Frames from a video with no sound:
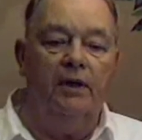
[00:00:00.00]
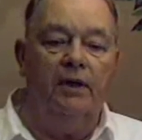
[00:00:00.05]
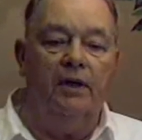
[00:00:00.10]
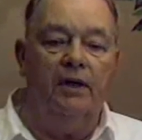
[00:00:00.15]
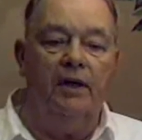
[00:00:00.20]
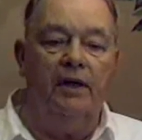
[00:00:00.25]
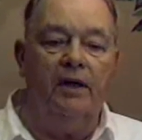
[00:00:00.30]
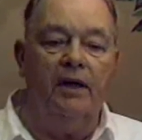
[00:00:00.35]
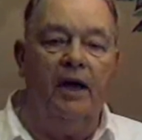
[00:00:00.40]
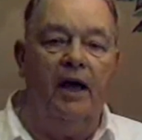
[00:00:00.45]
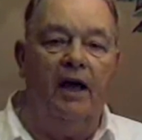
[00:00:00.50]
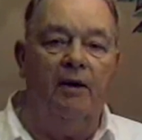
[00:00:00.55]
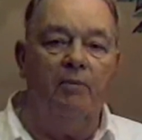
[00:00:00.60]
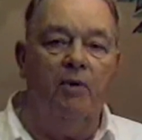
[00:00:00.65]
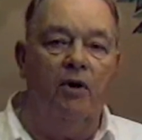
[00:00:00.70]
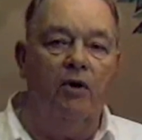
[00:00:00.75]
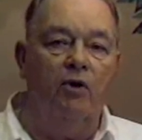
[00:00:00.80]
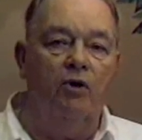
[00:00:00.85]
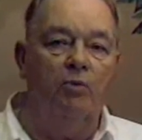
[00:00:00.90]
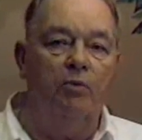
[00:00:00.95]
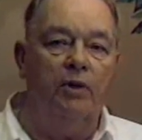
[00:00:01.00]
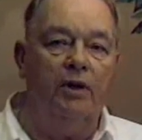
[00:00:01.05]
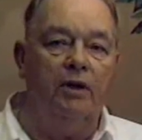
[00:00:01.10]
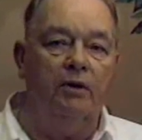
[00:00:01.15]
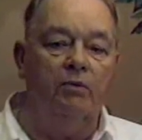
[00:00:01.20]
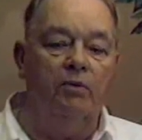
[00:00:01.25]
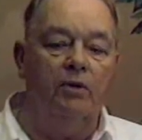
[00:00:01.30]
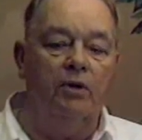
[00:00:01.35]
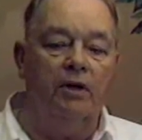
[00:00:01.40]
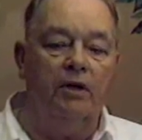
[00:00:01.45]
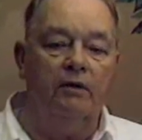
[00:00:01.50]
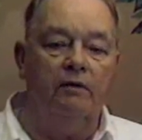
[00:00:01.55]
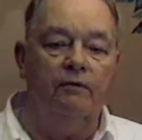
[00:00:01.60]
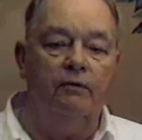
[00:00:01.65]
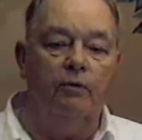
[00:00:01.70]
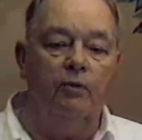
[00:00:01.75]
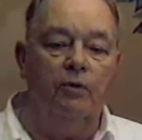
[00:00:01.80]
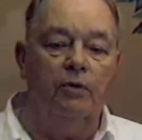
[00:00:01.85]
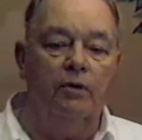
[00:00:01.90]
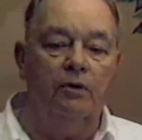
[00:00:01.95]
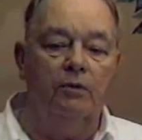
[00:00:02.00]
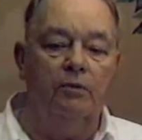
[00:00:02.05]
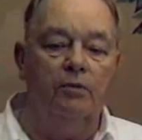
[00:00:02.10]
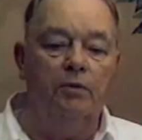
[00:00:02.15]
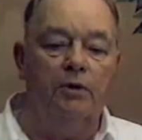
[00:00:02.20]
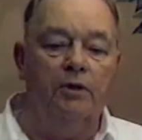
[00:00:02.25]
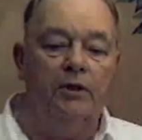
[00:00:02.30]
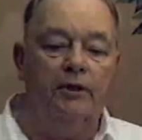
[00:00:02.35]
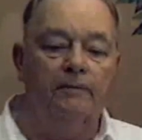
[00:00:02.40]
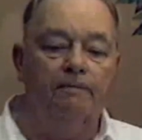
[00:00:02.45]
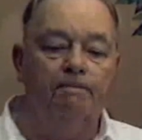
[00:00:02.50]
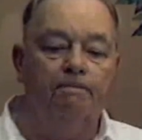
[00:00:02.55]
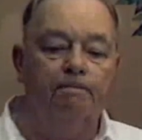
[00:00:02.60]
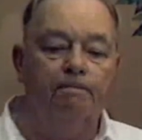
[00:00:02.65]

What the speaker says: he came home, he worked for